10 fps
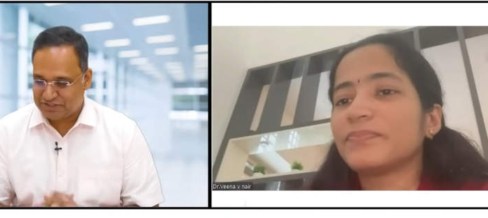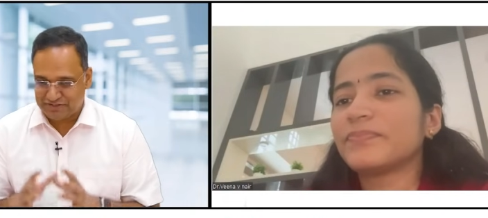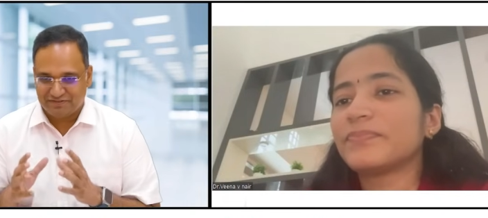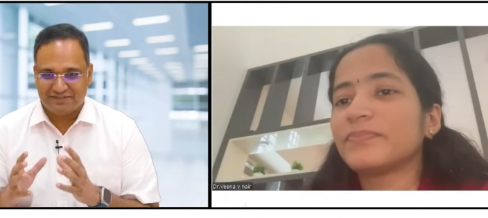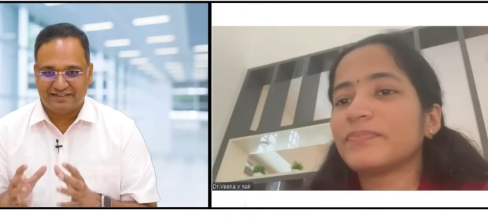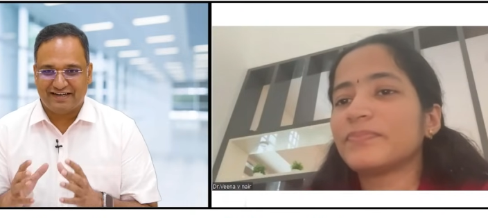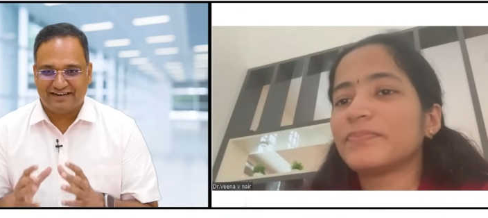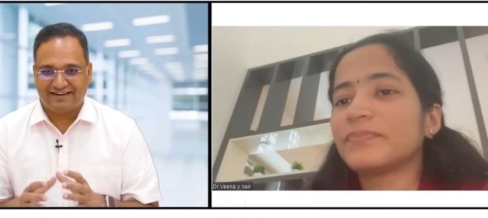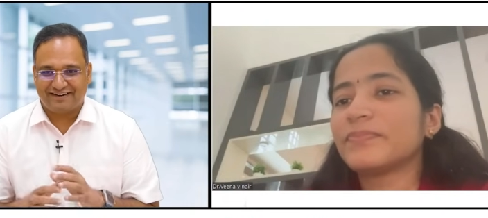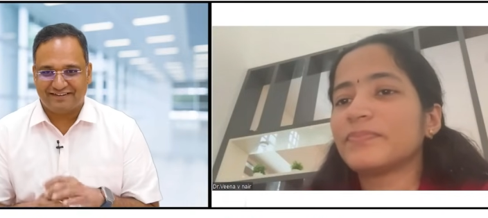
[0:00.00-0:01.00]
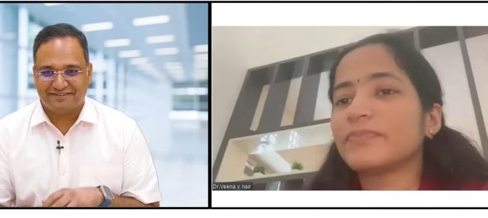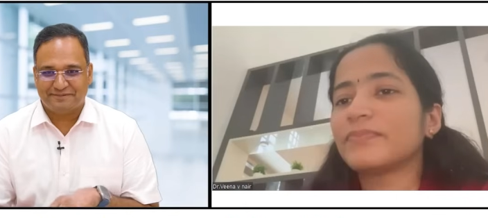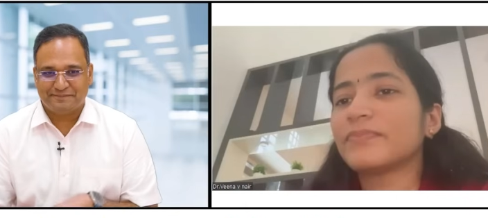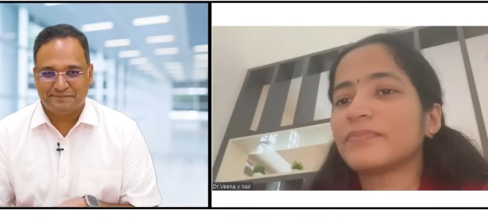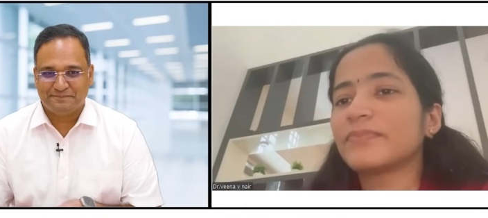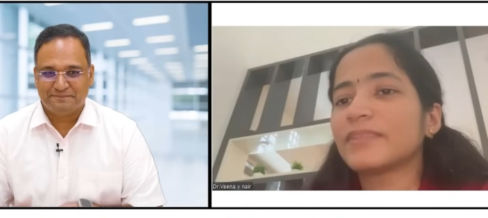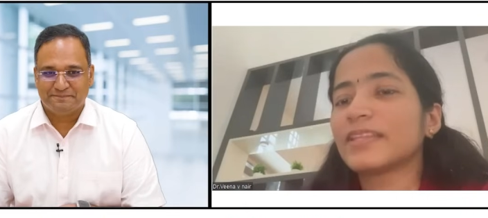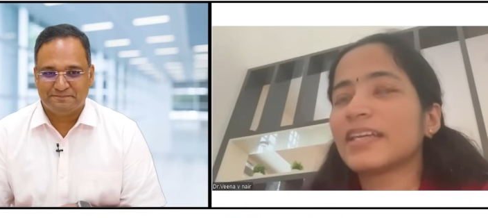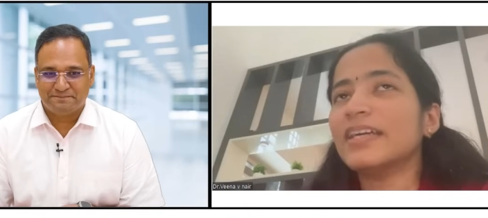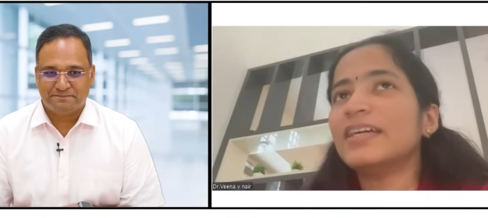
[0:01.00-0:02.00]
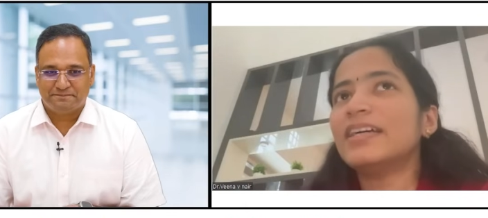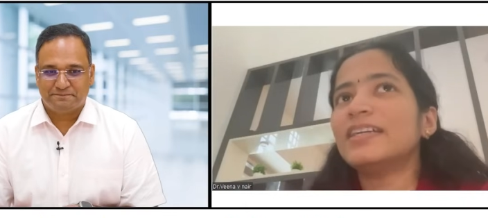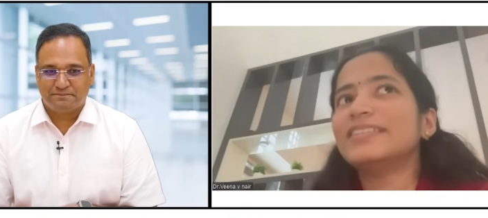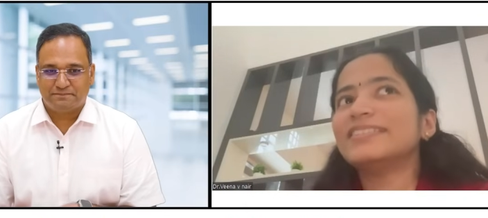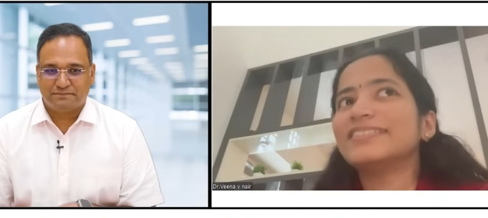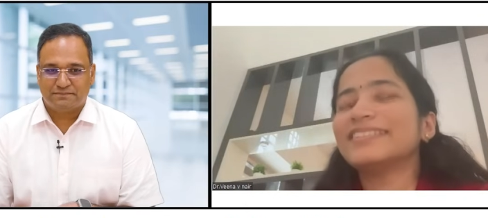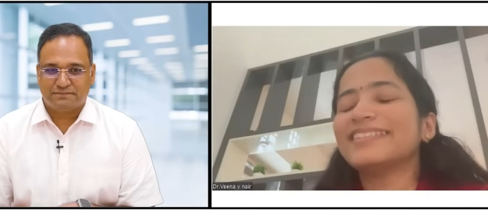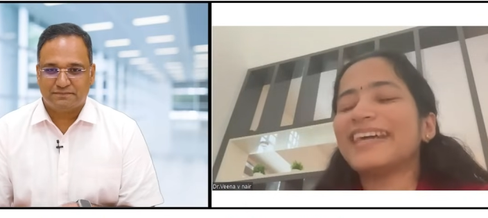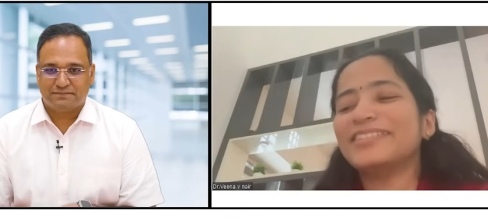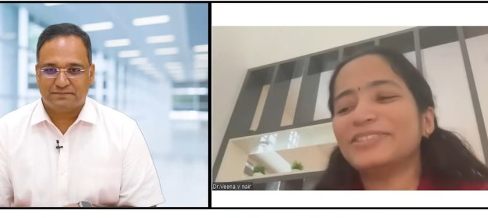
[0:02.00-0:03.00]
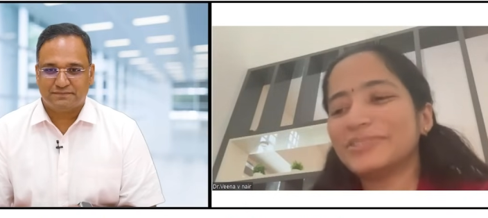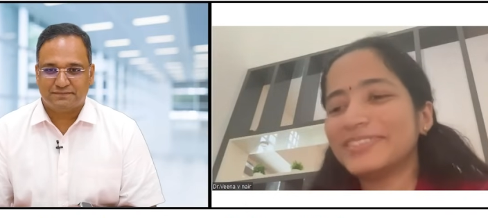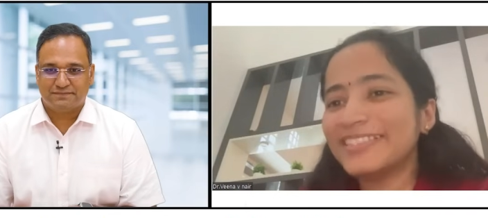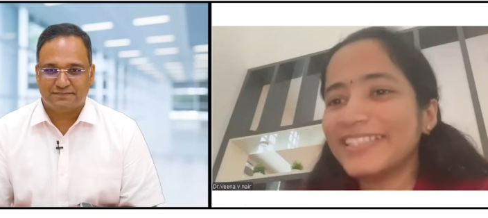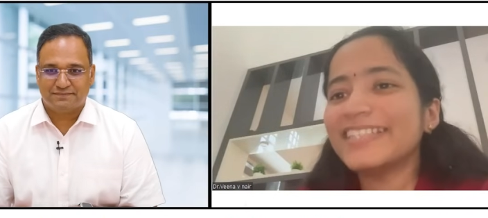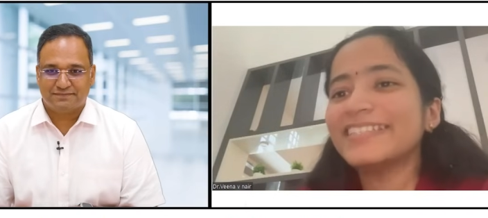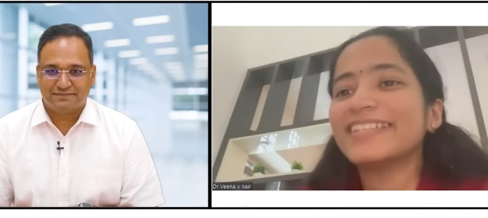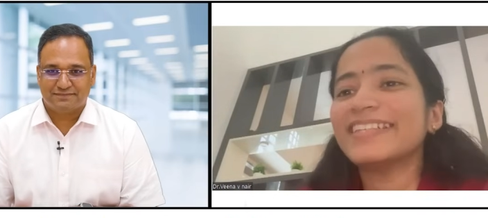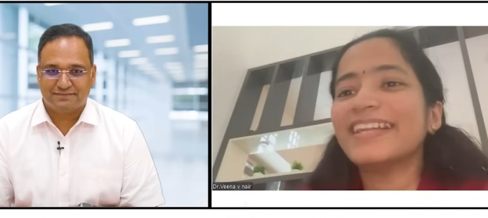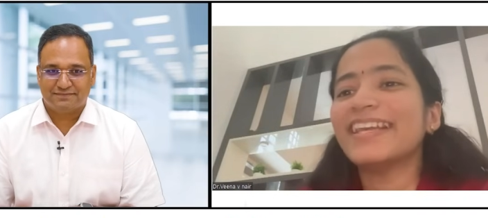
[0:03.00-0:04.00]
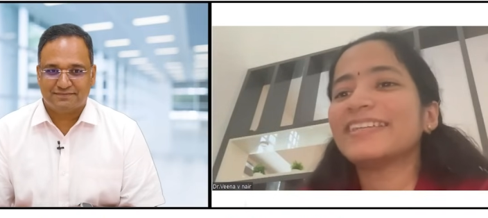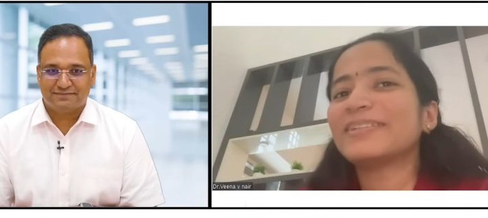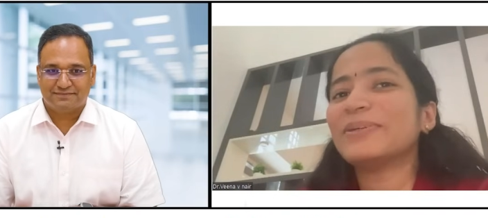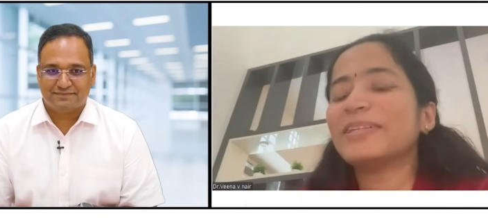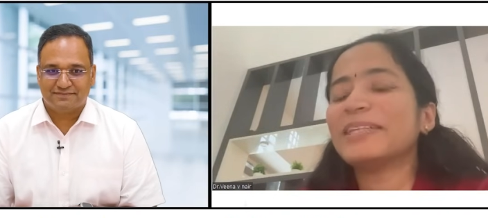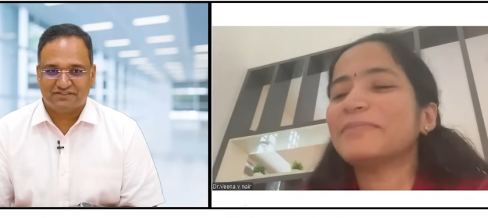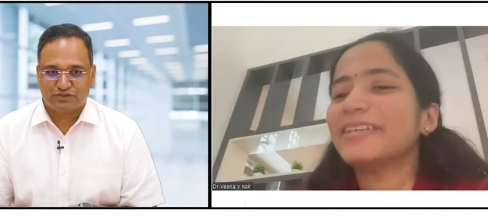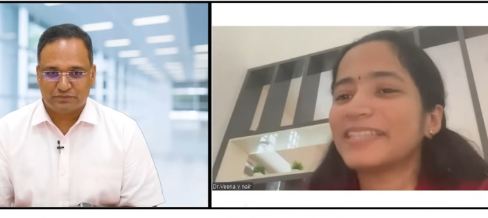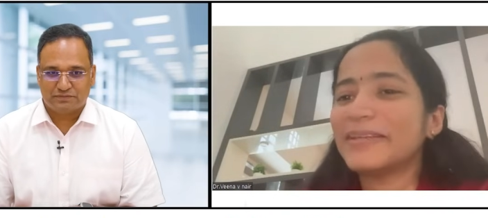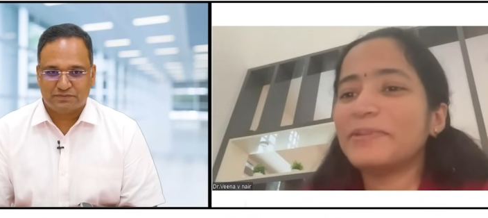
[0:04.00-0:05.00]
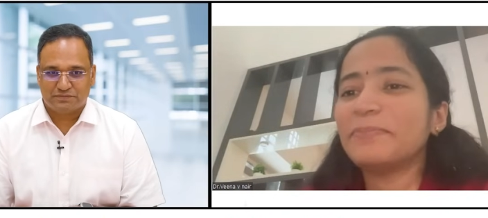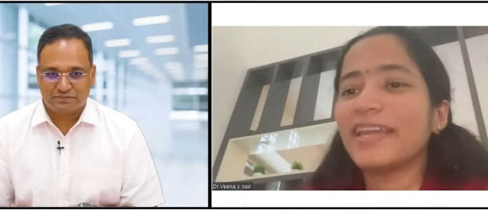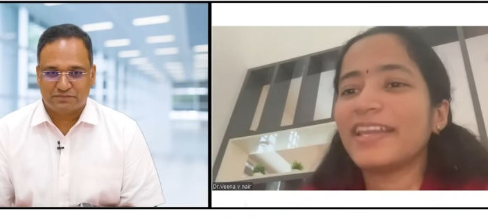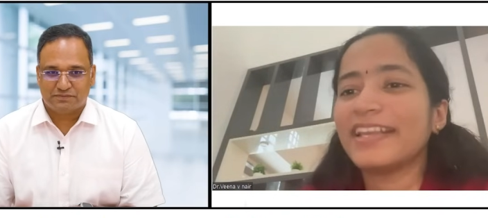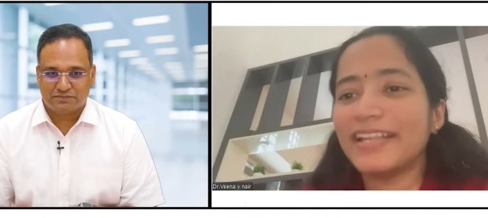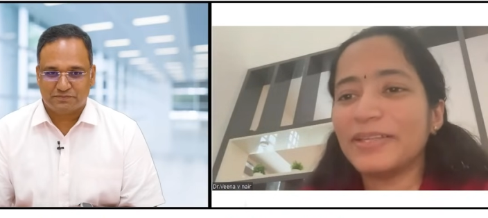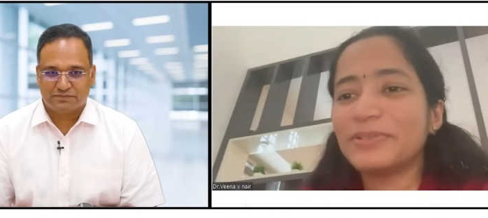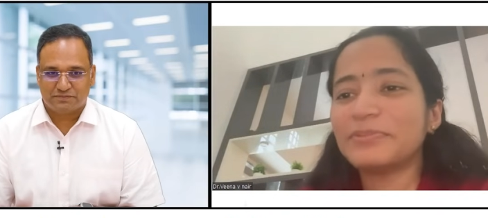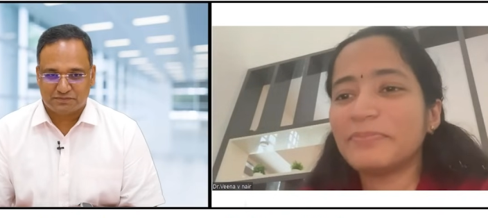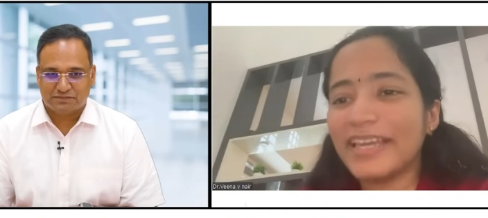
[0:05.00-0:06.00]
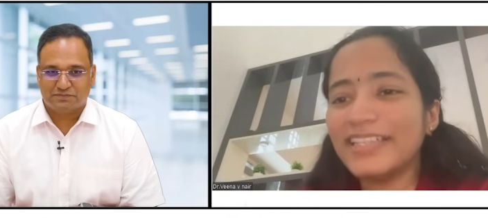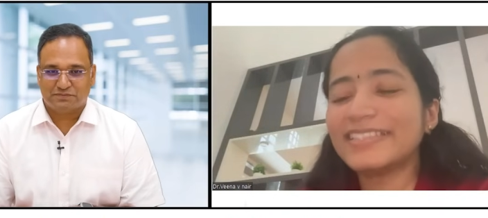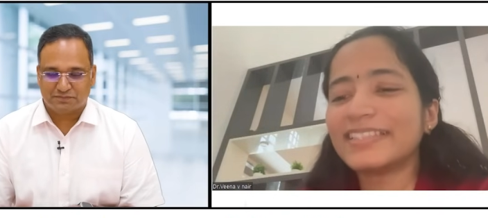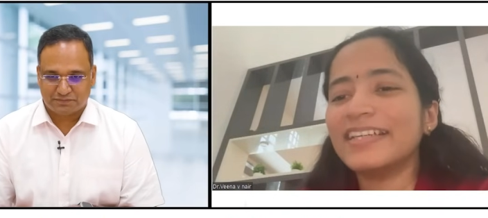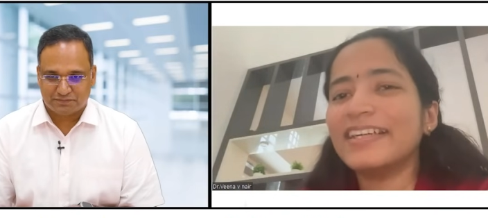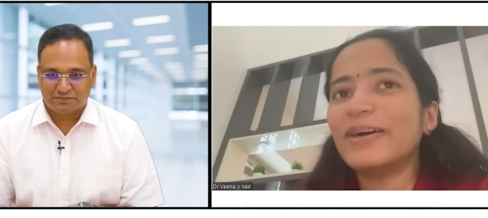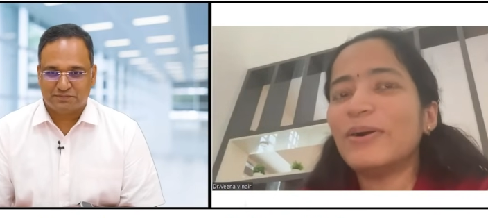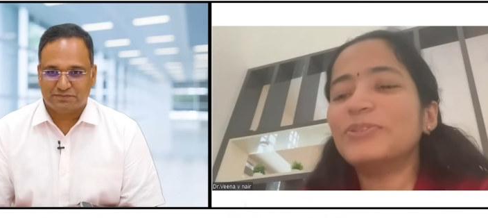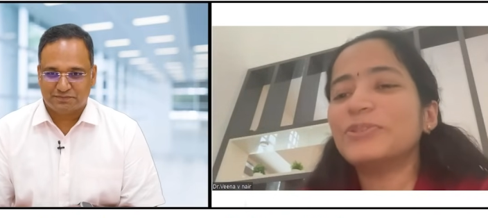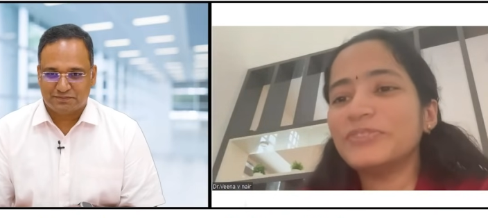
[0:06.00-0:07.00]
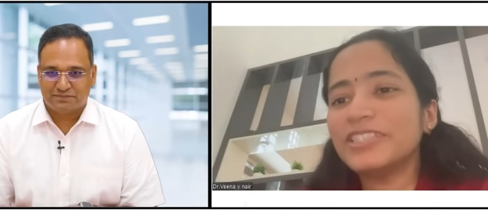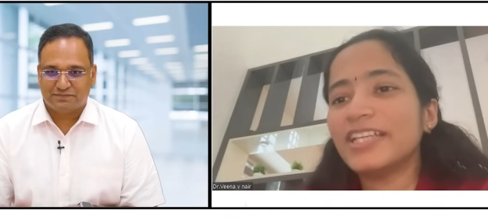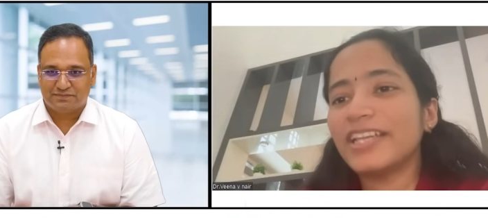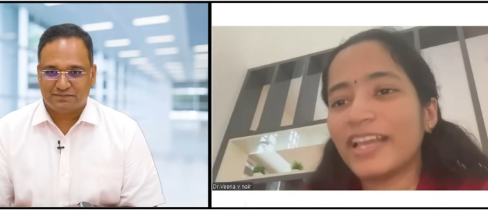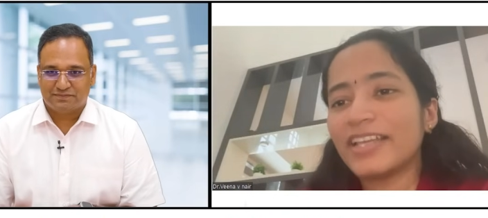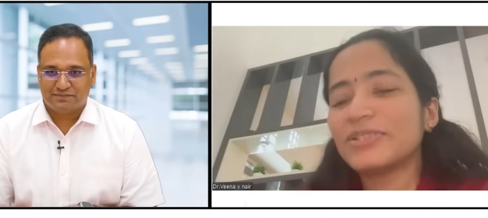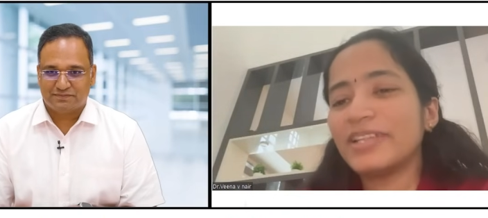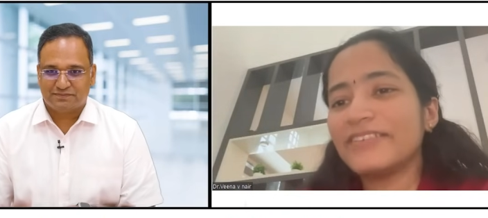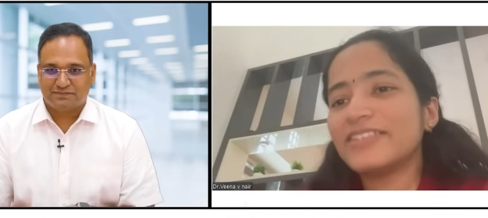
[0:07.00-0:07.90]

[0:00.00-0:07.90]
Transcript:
Speaker 1: to achieve this great rank?
Speaker 2: Sir, I should say, sir, like Kotem has given me a really good base onto which I actually I was